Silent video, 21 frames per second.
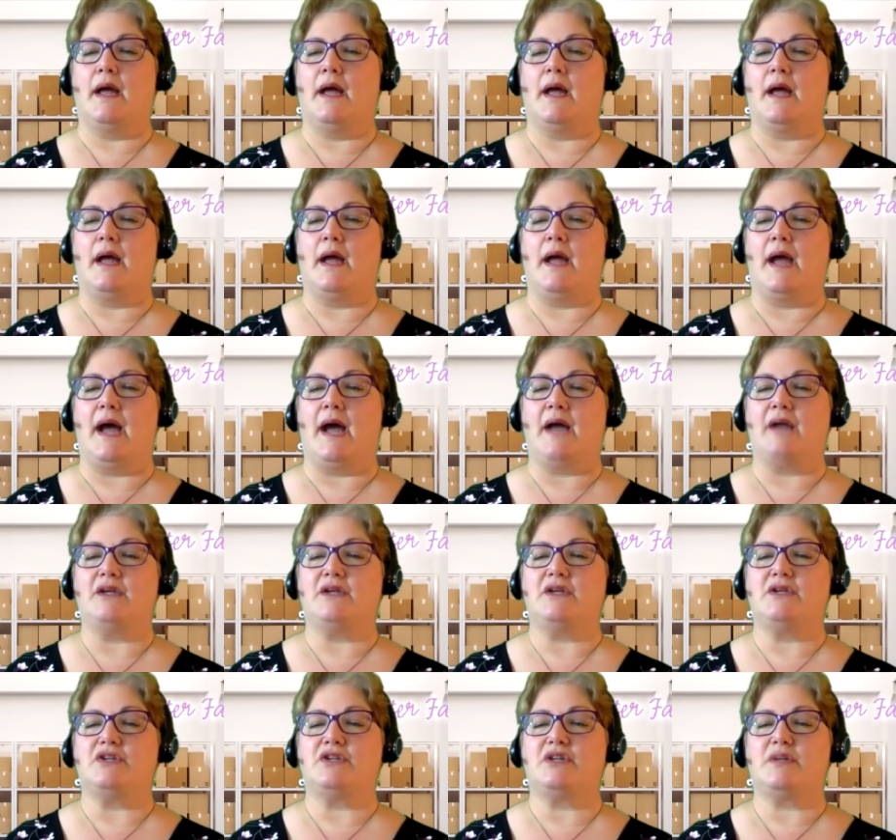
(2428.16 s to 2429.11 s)
How do
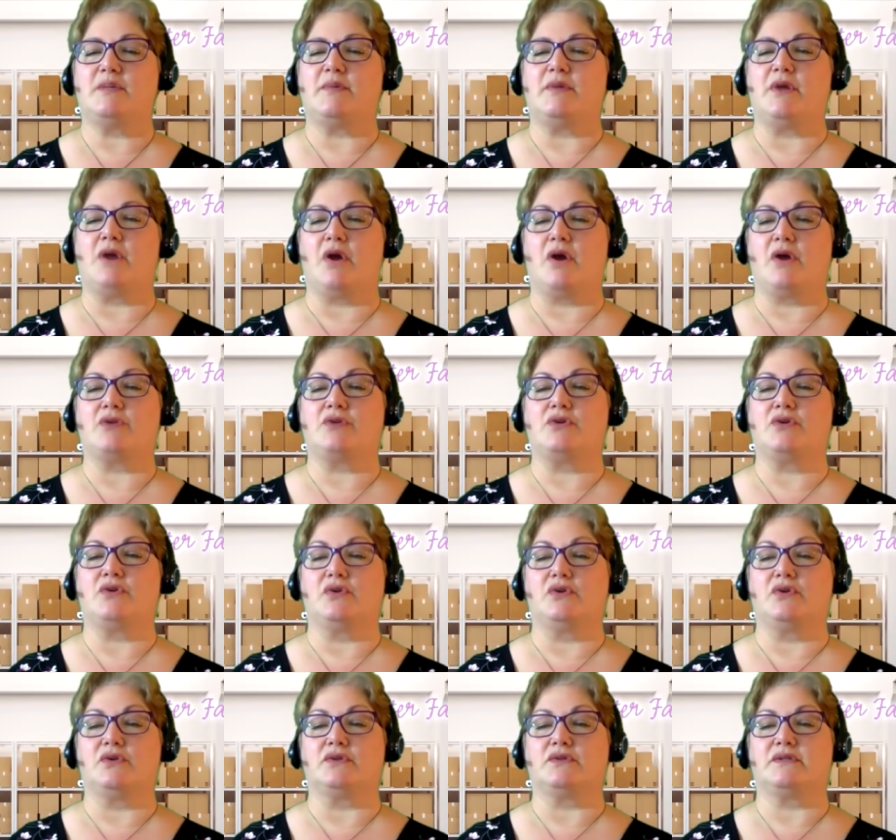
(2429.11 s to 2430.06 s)
you ship yard
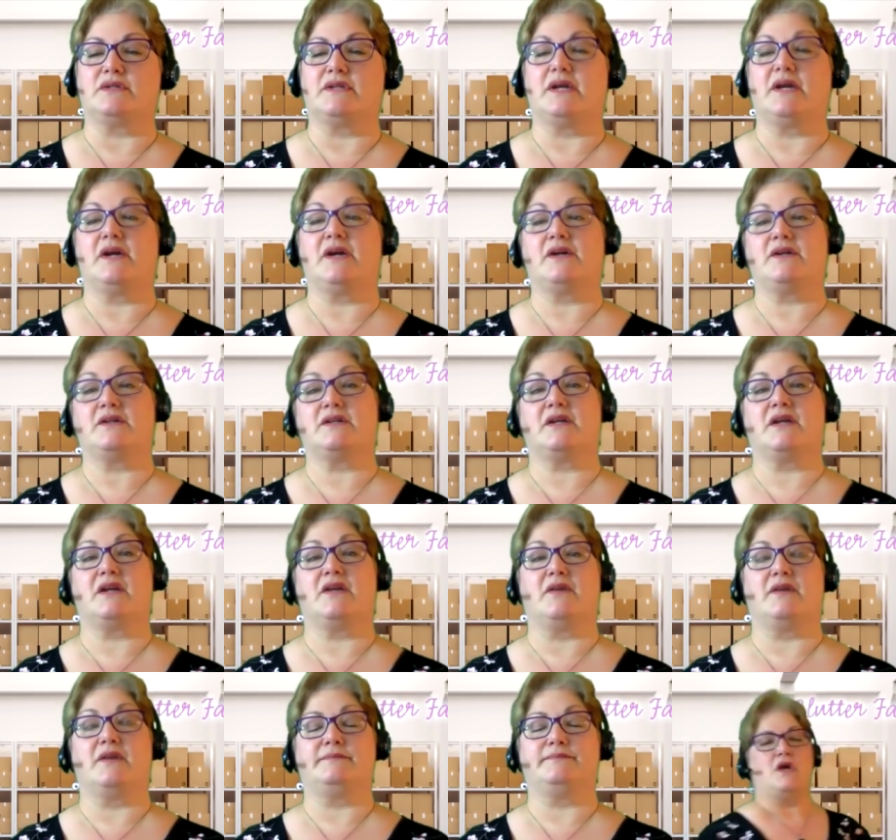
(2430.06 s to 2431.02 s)
tools? There's a good
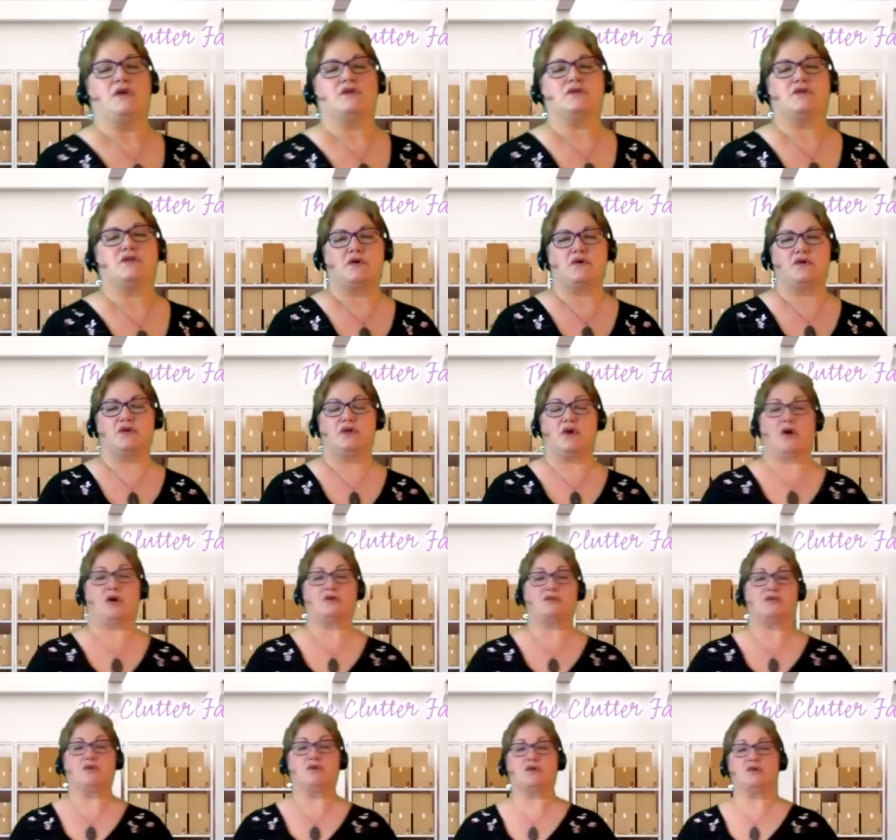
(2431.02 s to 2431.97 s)
one. So
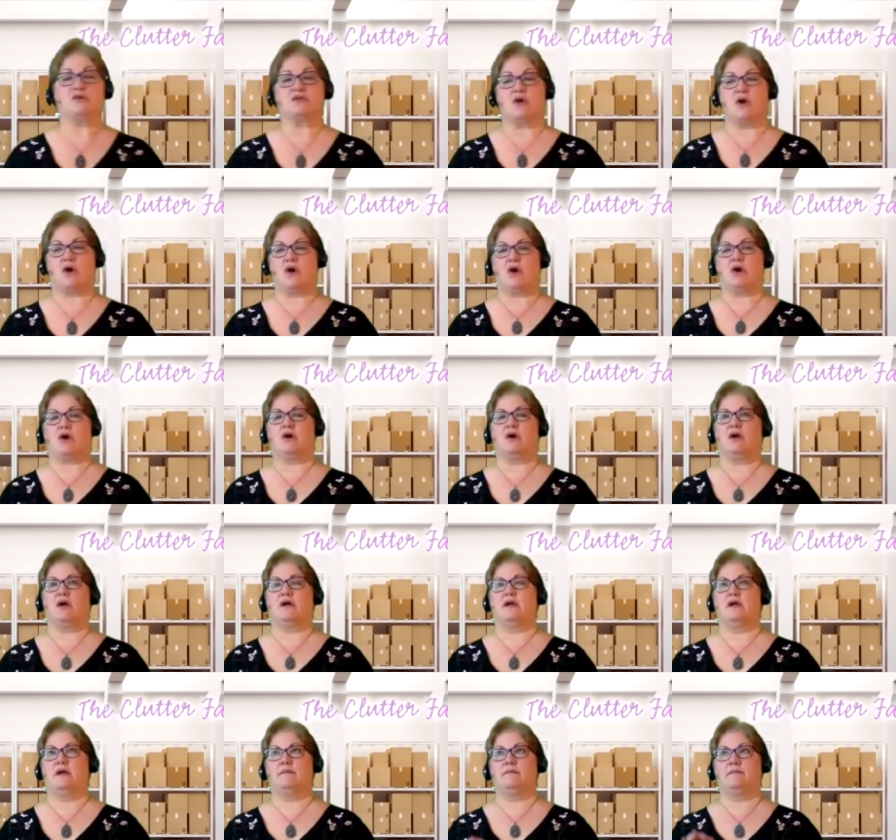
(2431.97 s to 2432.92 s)
yard tools are
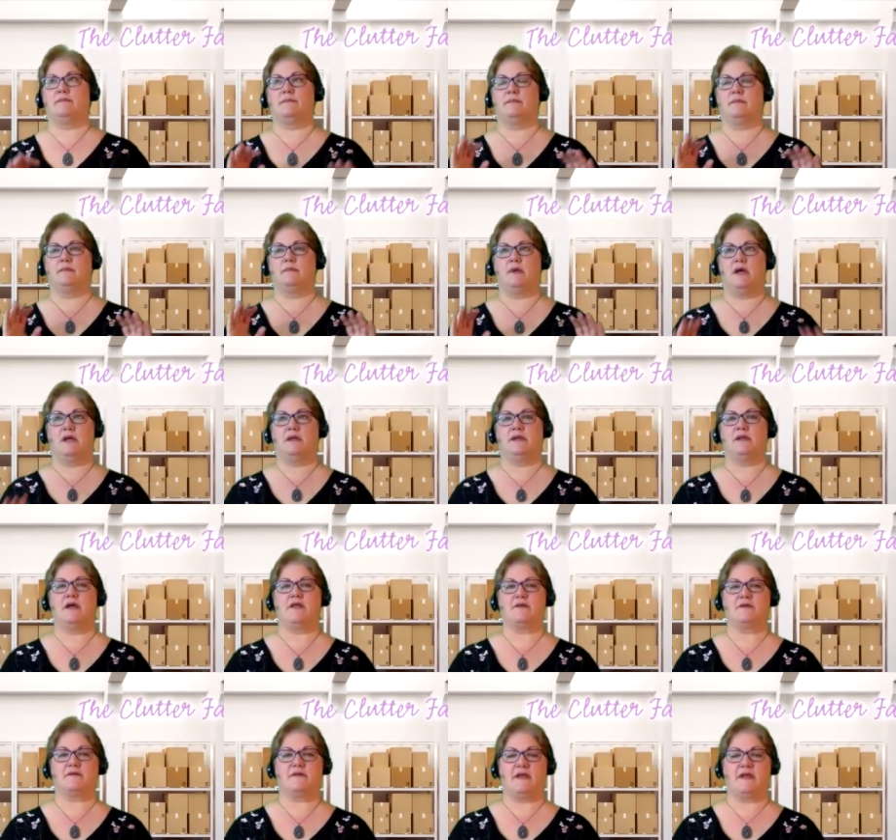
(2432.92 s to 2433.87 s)

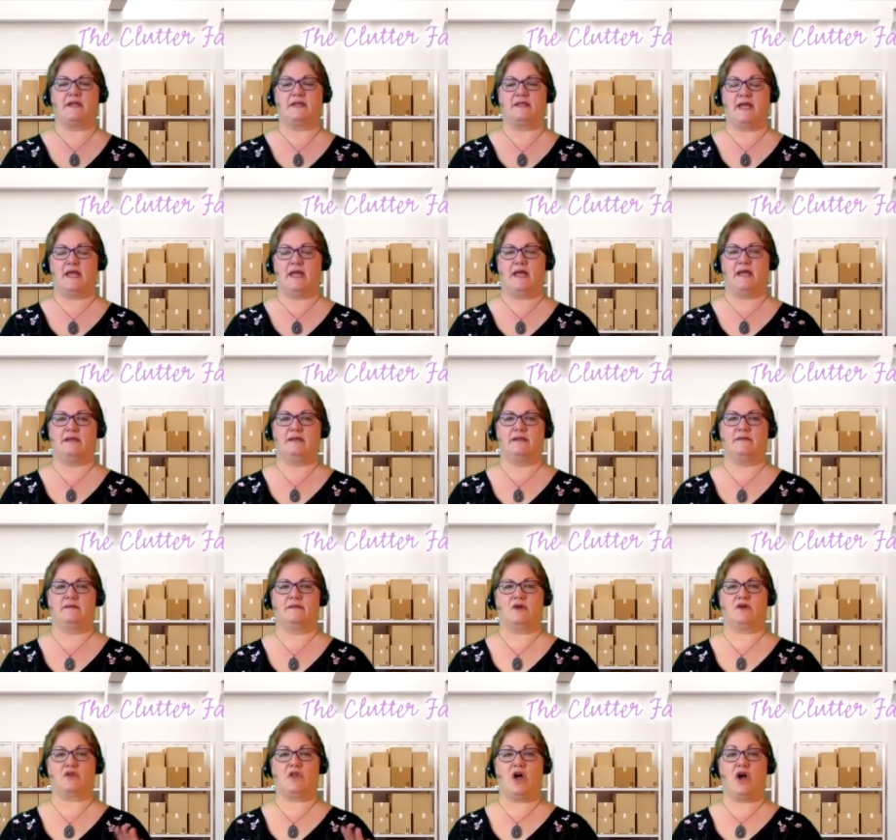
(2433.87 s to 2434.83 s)
another thing that
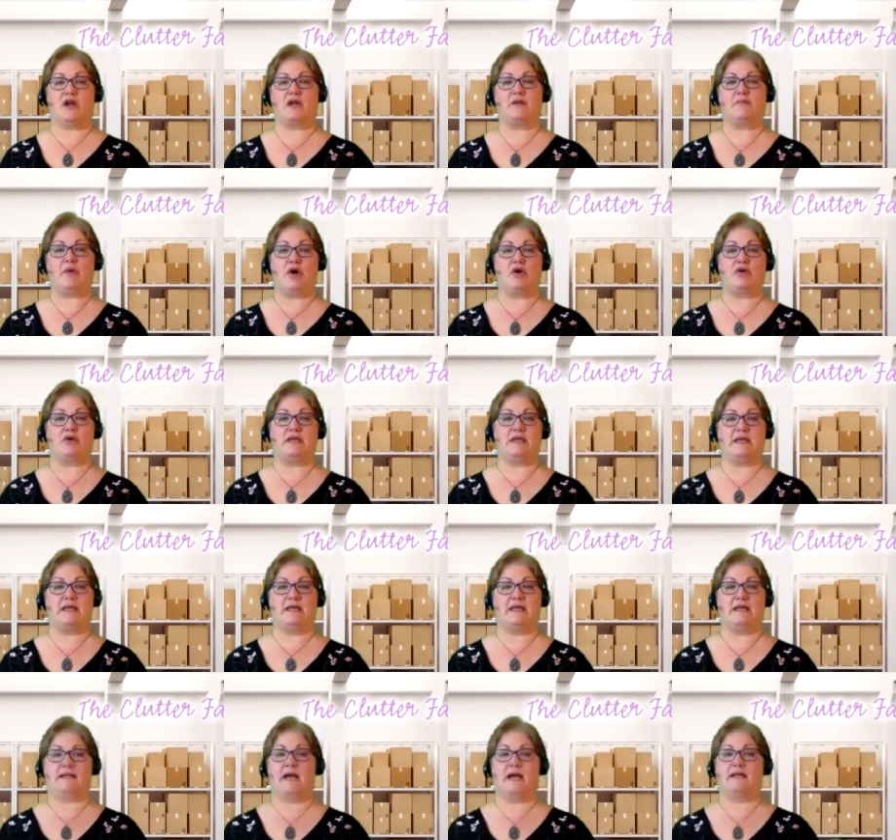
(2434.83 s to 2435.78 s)
they're long and pokey
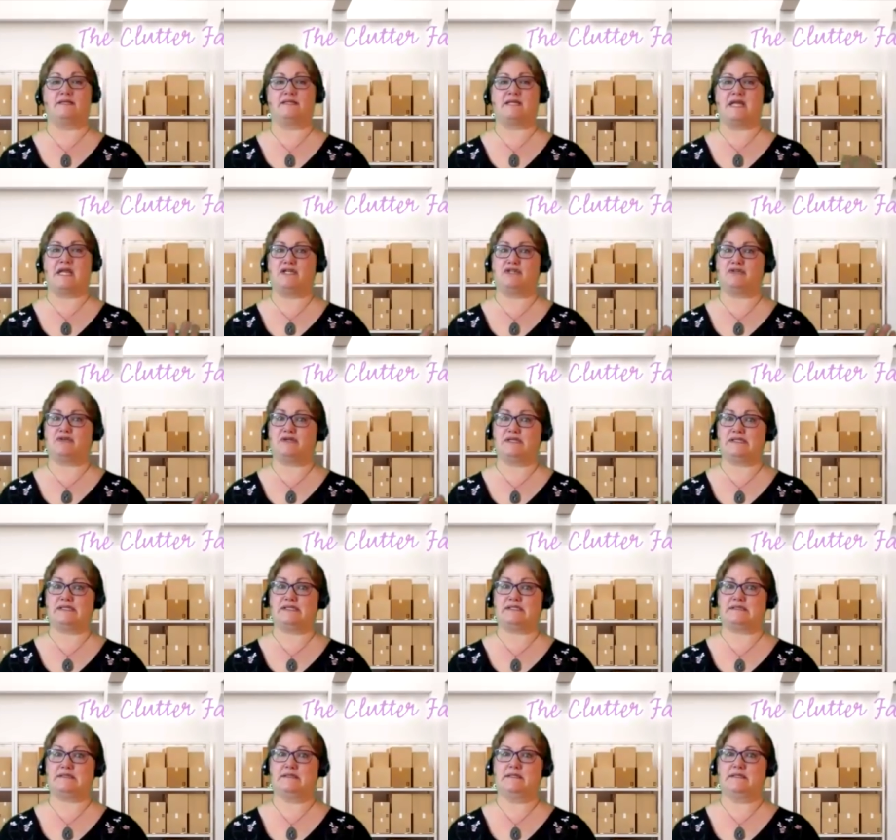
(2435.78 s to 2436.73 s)
and kind of
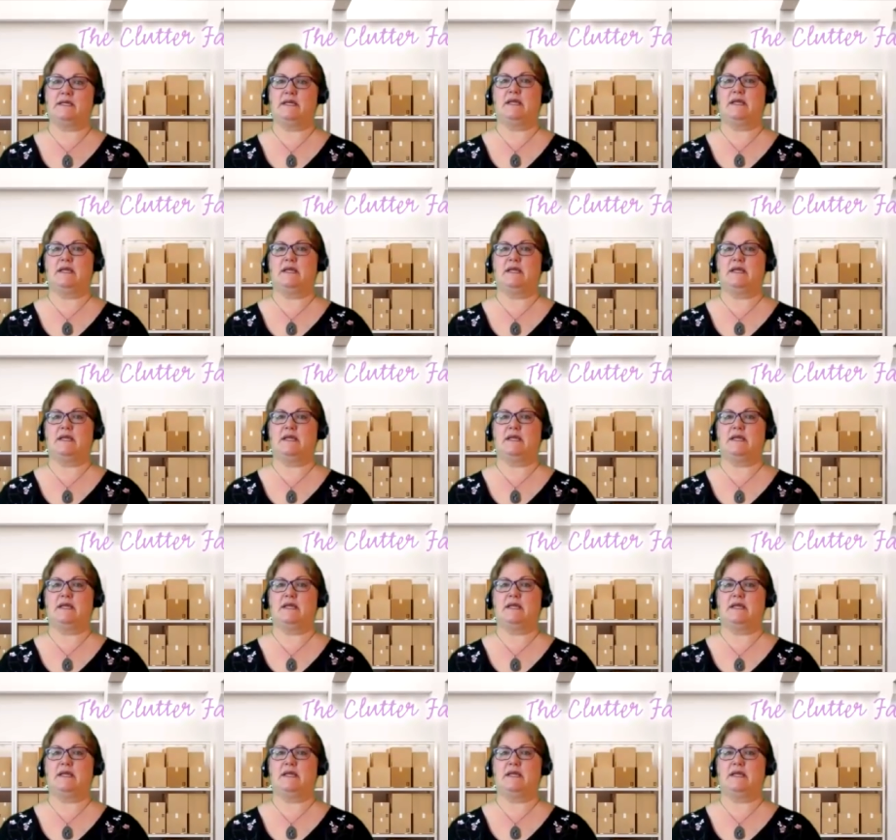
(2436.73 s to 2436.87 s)
dangerous.